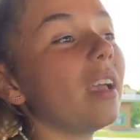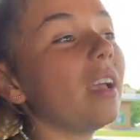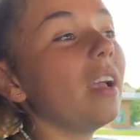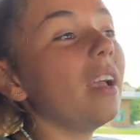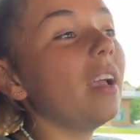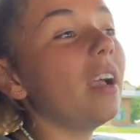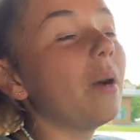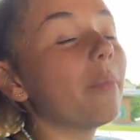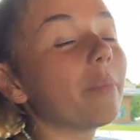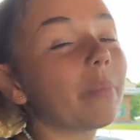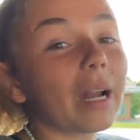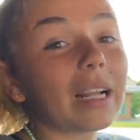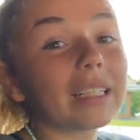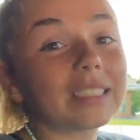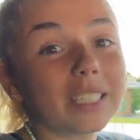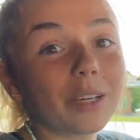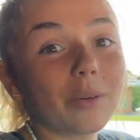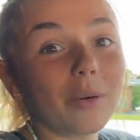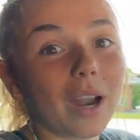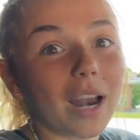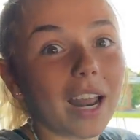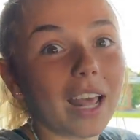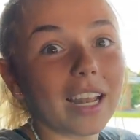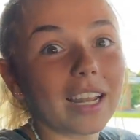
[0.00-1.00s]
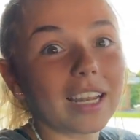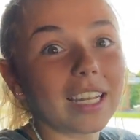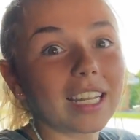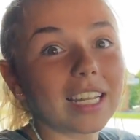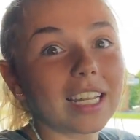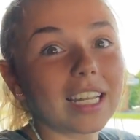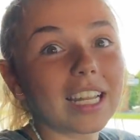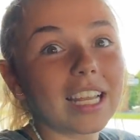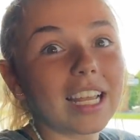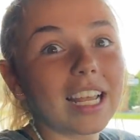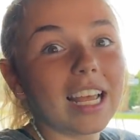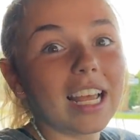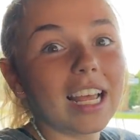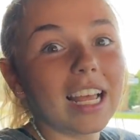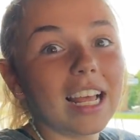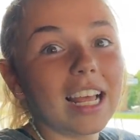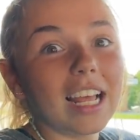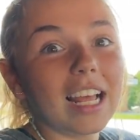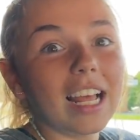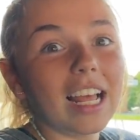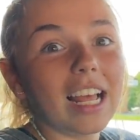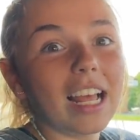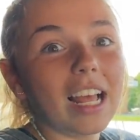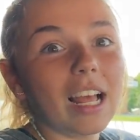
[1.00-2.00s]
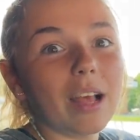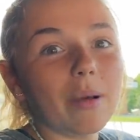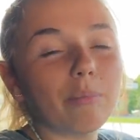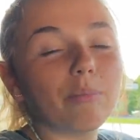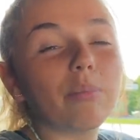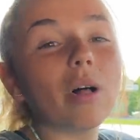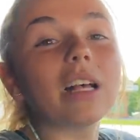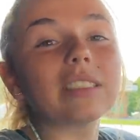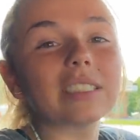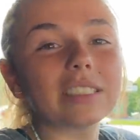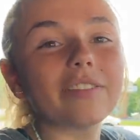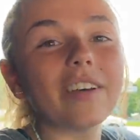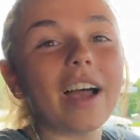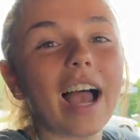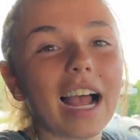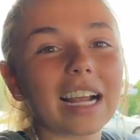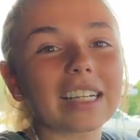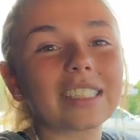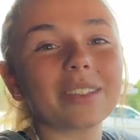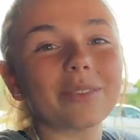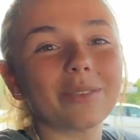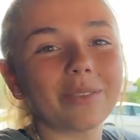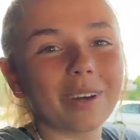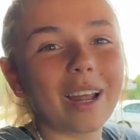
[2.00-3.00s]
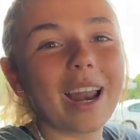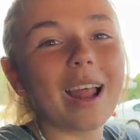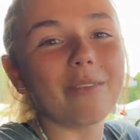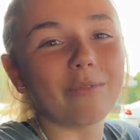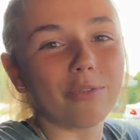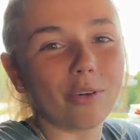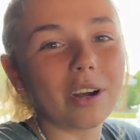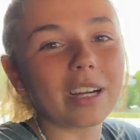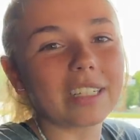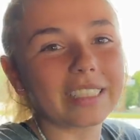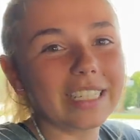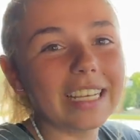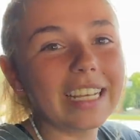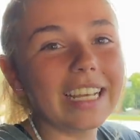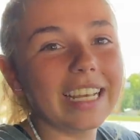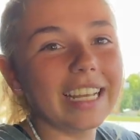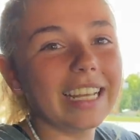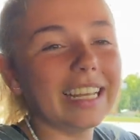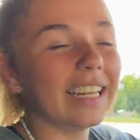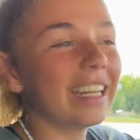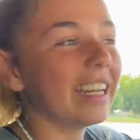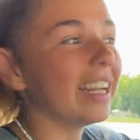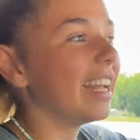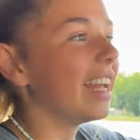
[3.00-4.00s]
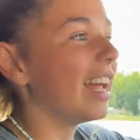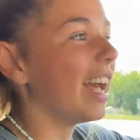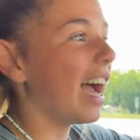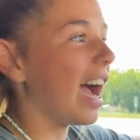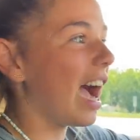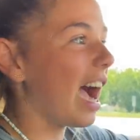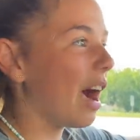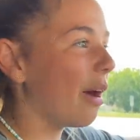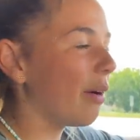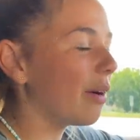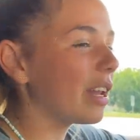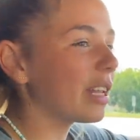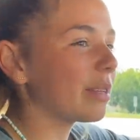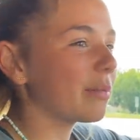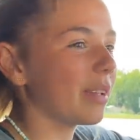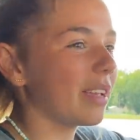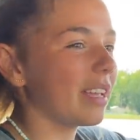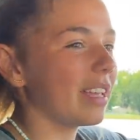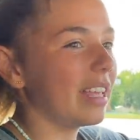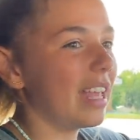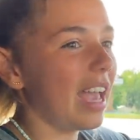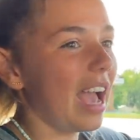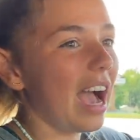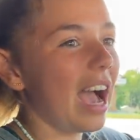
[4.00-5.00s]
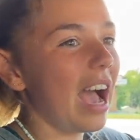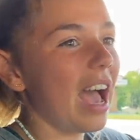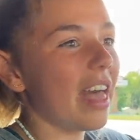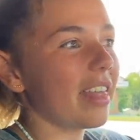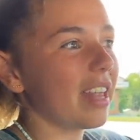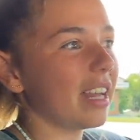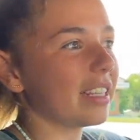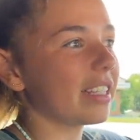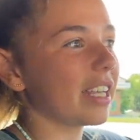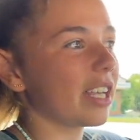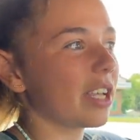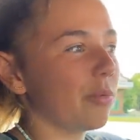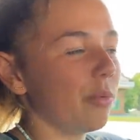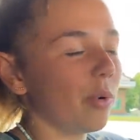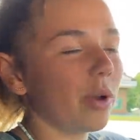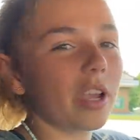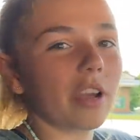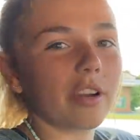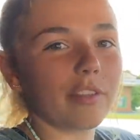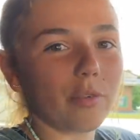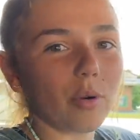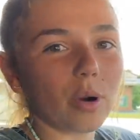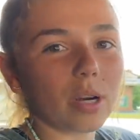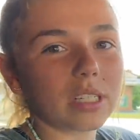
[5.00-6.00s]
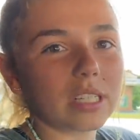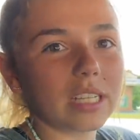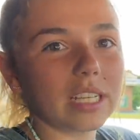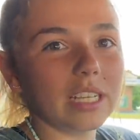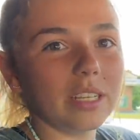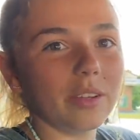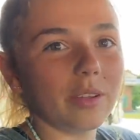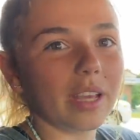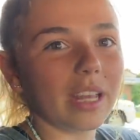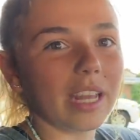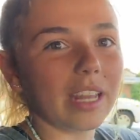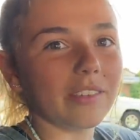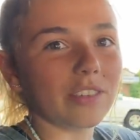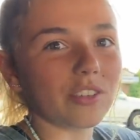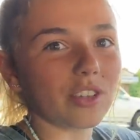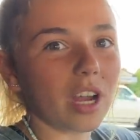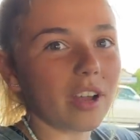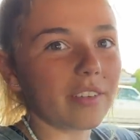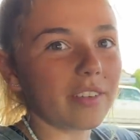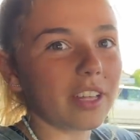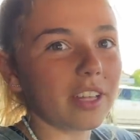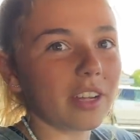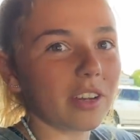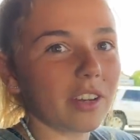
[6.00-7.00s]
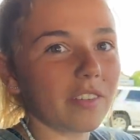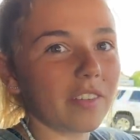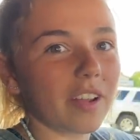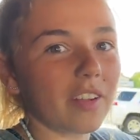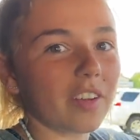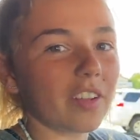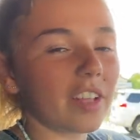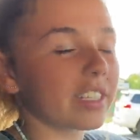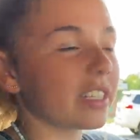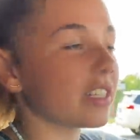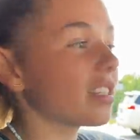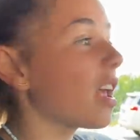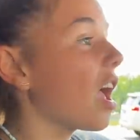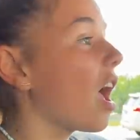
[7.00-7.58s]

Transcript: Plus but the fact, like, when you're fourteen, you're like, hey, Mom, please buy me. I want to use my money for a Jeep. And you're like, yeah, and then it's like, well, so, you're fourteen, you can't even drive it, you don't even have your license.